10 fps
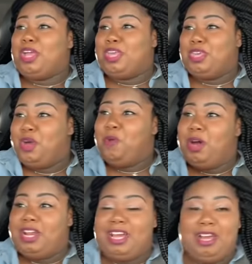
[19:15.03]
you
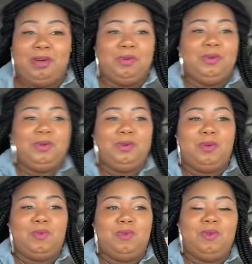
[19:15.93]
want to go.
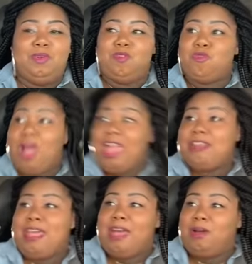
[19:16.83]
Let's go to go to right
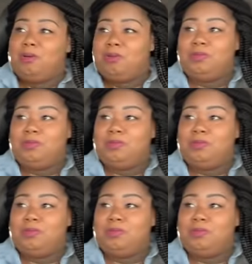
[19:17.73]
now.